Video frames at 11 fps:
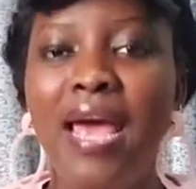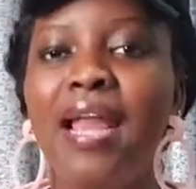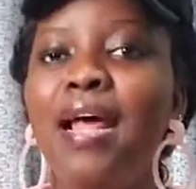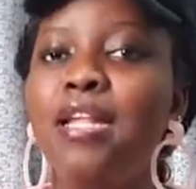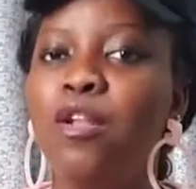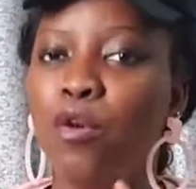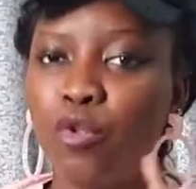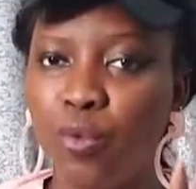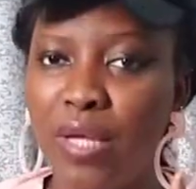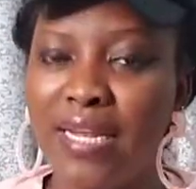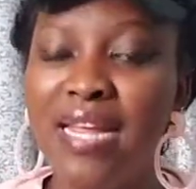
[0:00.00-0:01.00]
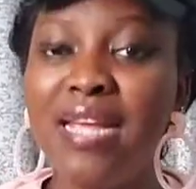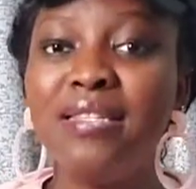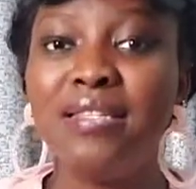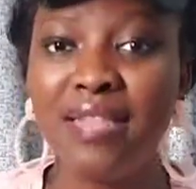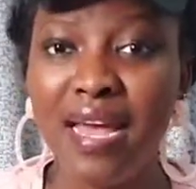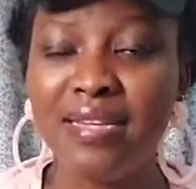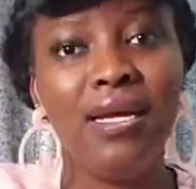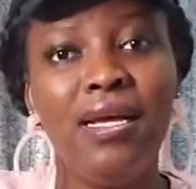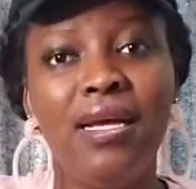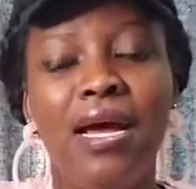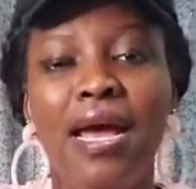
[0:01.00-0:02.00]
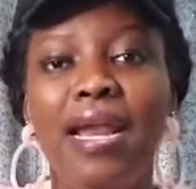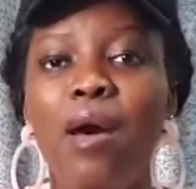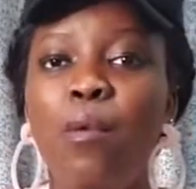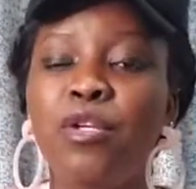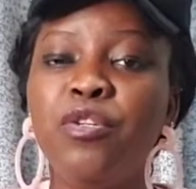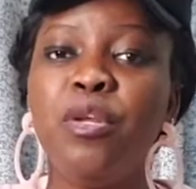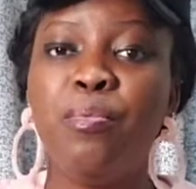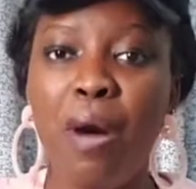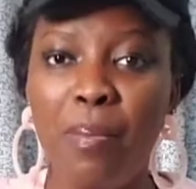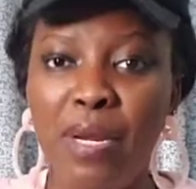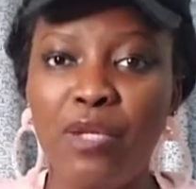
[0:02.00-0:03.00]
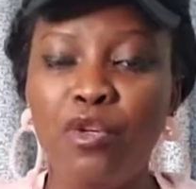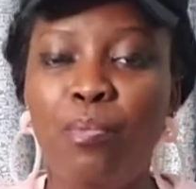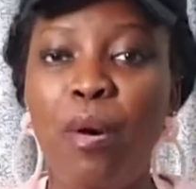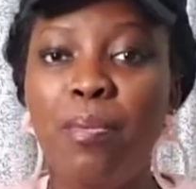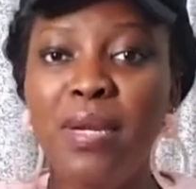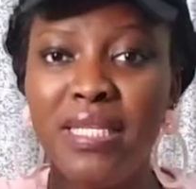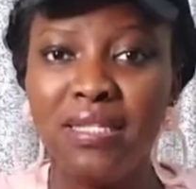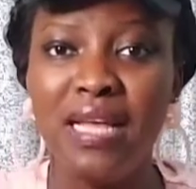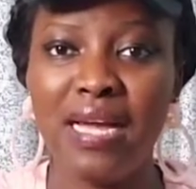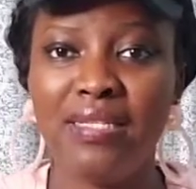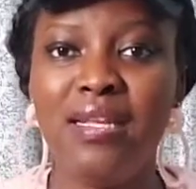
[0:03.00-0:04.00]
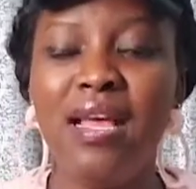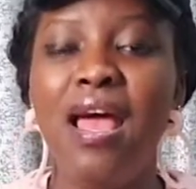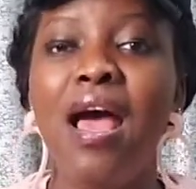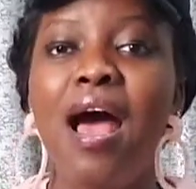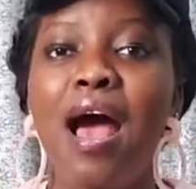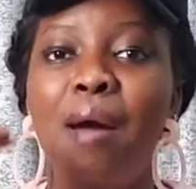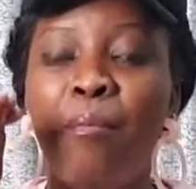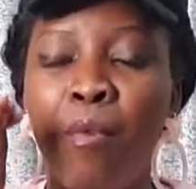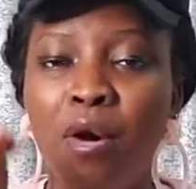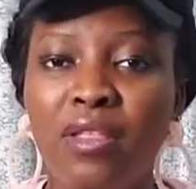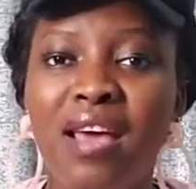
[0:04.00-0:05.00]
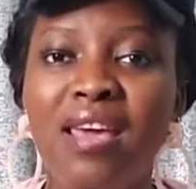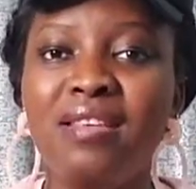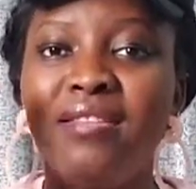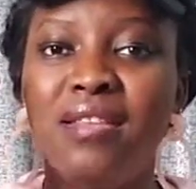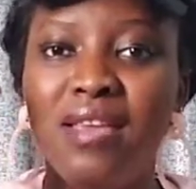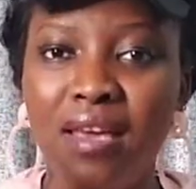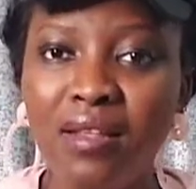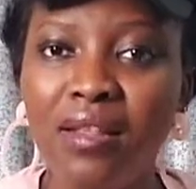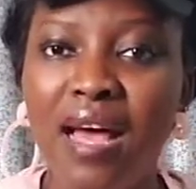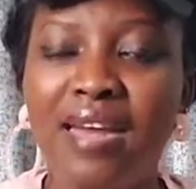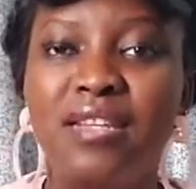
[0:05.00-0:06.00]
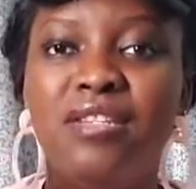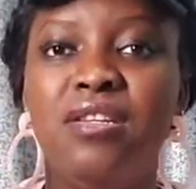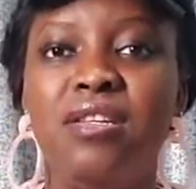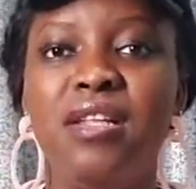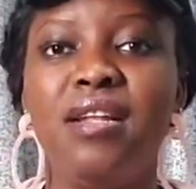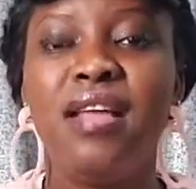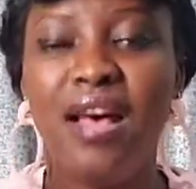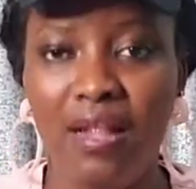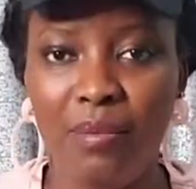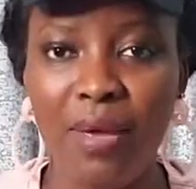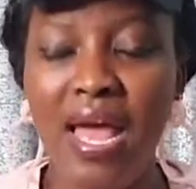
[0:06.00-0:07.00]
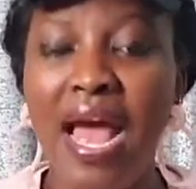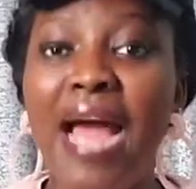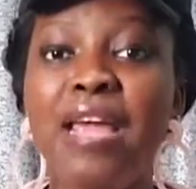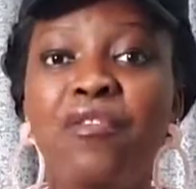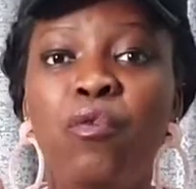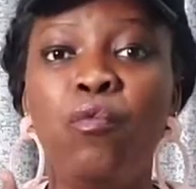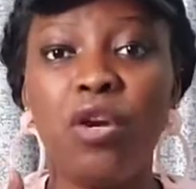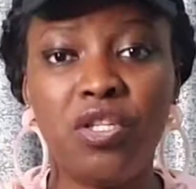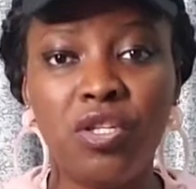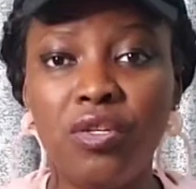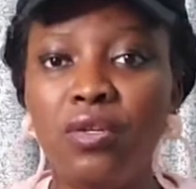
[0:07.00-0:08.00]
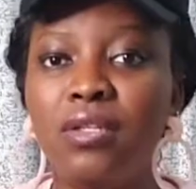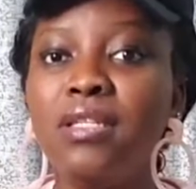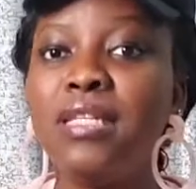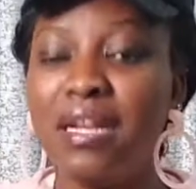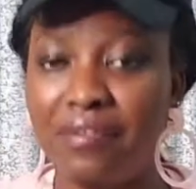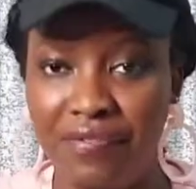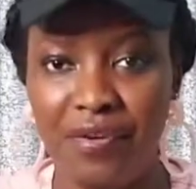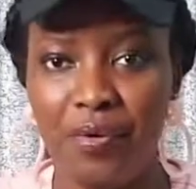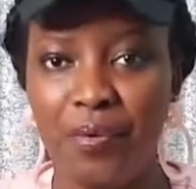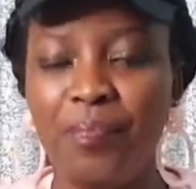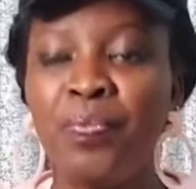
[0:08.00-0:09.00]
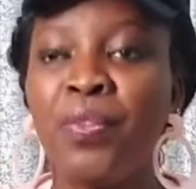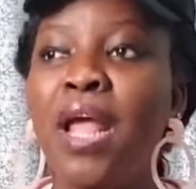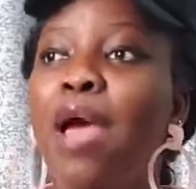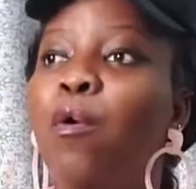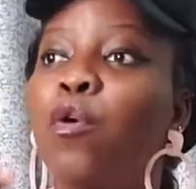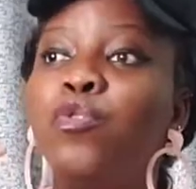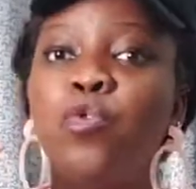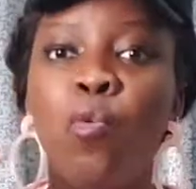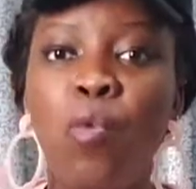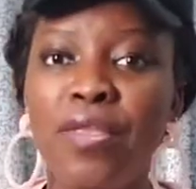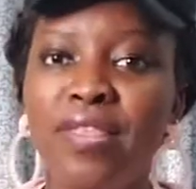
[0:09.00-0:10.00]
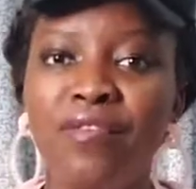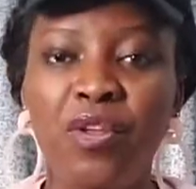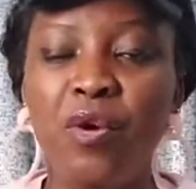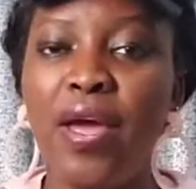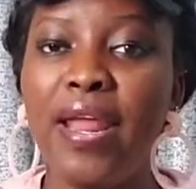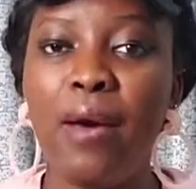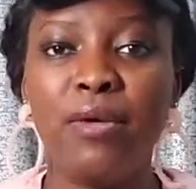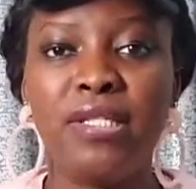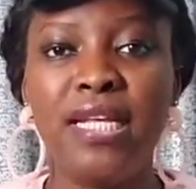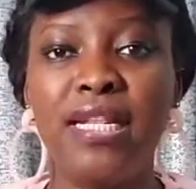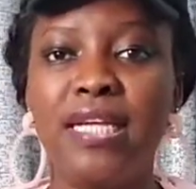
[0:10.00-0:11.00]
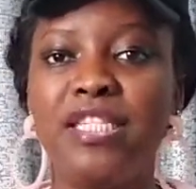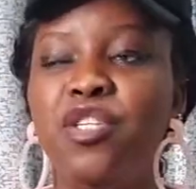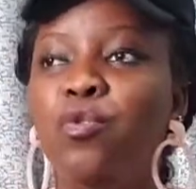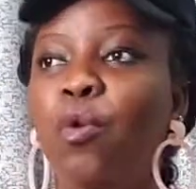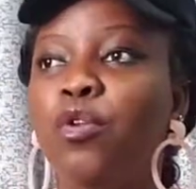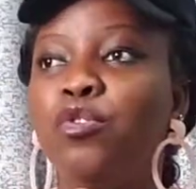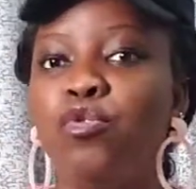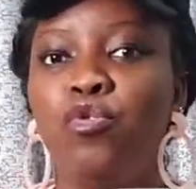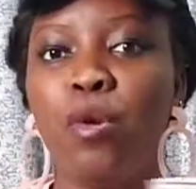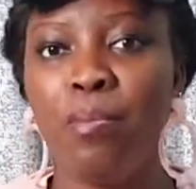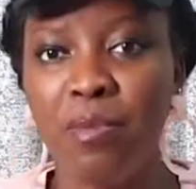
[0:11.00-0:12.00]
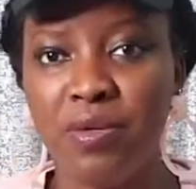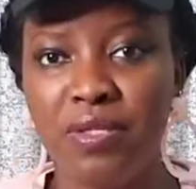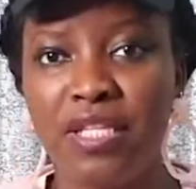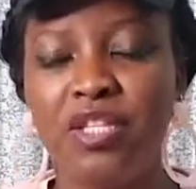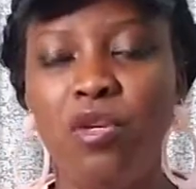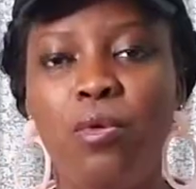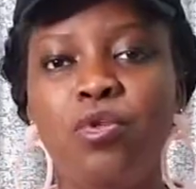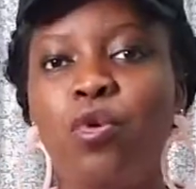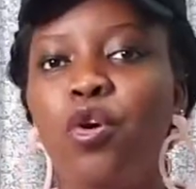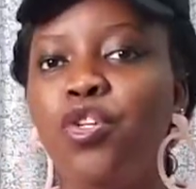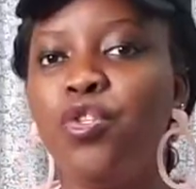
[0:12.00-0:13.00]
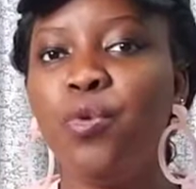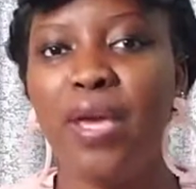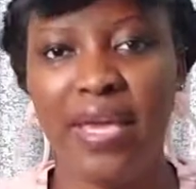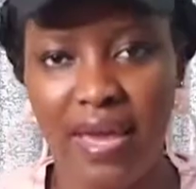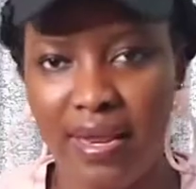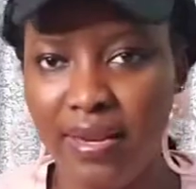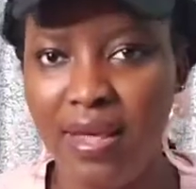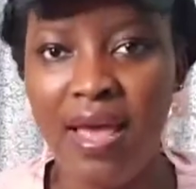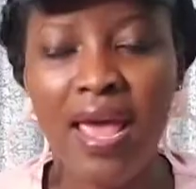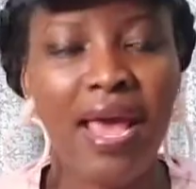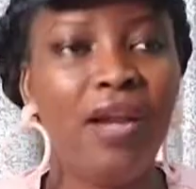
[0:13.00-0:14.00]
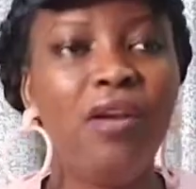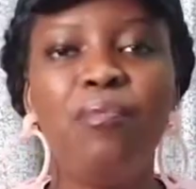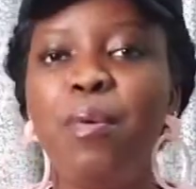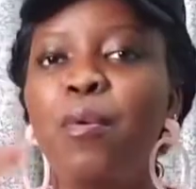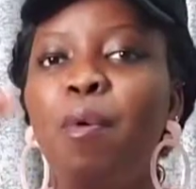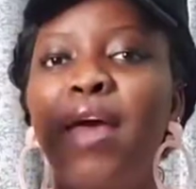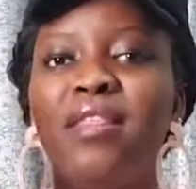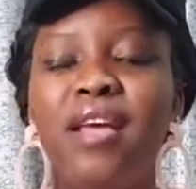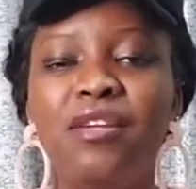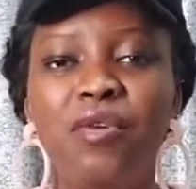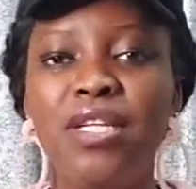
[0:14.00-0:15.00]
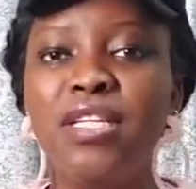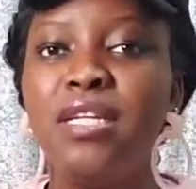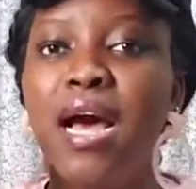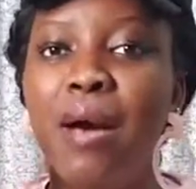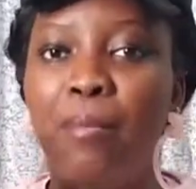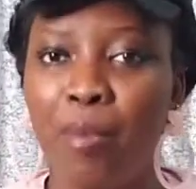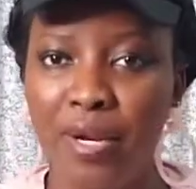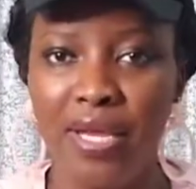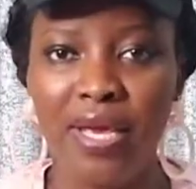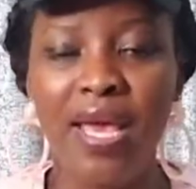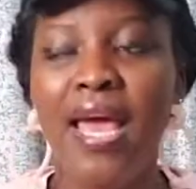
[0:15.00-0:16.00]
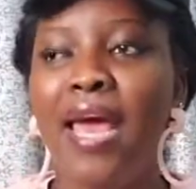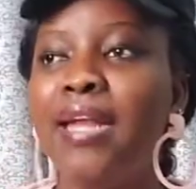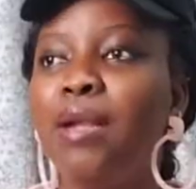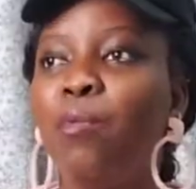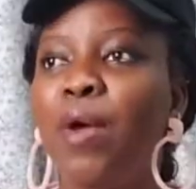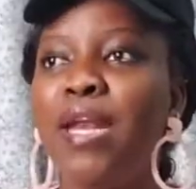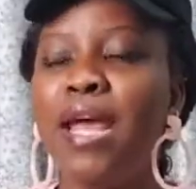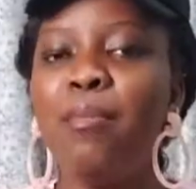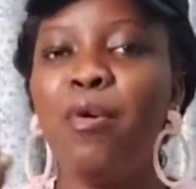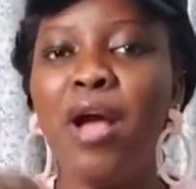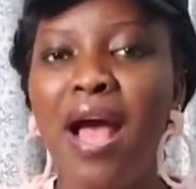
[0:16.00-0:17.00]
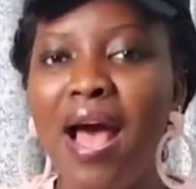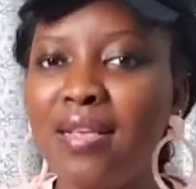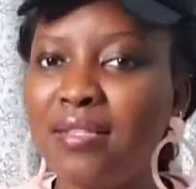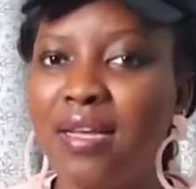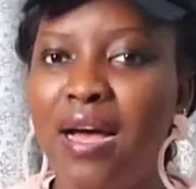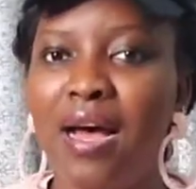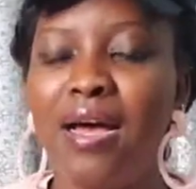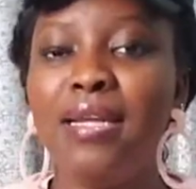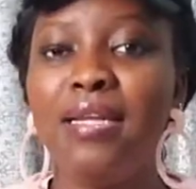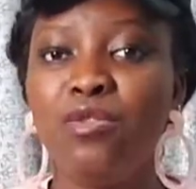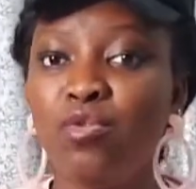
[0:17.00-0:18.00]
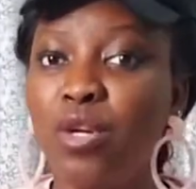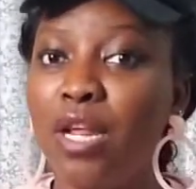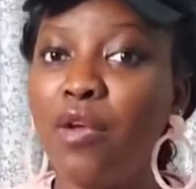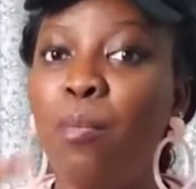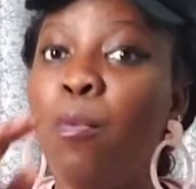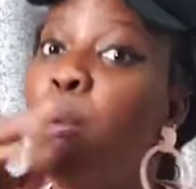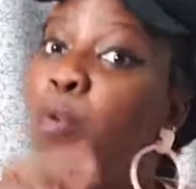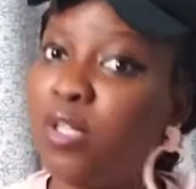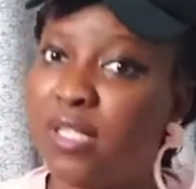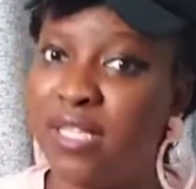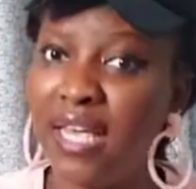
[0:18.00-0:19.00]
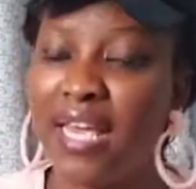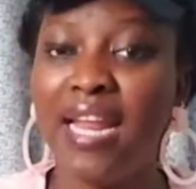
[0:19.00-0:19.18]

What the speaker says: Ella did not do that. Instead, Ella went to the public to publish that her mother is ill and that she needed help. I even watched that video. I also watched the video Ella was saying that she wants to stop music. She don't want to continue again. And a lot of people were there donating her money. And then when Ebuka asked her, it is true that your mom was sick.